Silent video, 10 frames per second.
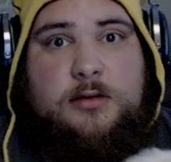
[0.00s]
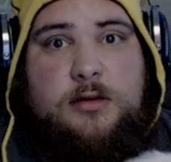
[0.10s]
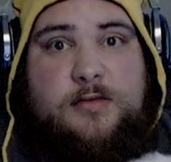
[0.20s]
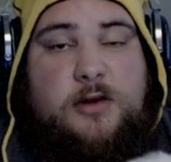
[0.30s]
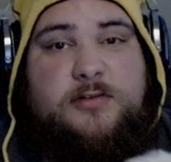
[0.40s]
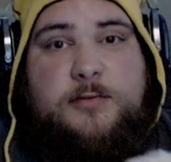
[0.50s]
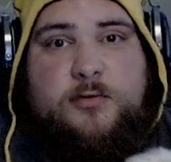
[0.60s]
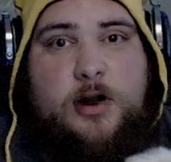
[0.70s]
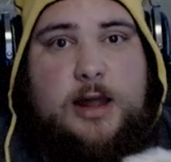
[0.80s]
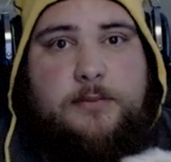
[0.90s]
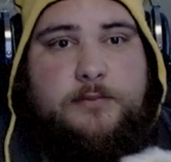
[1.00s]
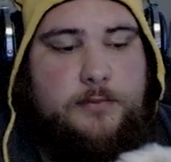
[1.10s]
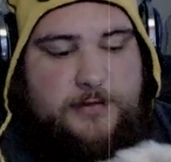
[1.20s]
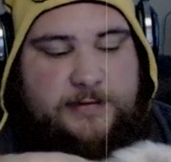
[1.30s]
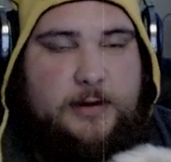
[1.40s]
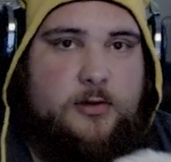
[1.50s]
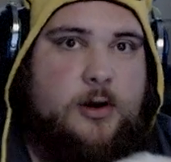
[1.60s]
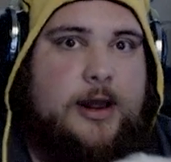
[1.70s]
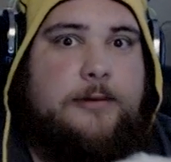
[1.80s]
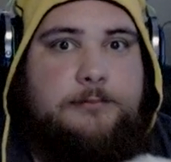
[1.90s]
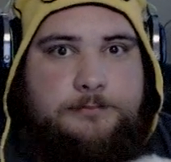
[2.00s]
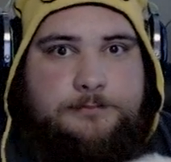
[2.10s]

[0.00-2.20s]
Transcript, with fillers: If you don't subscribe, she's gonna cry.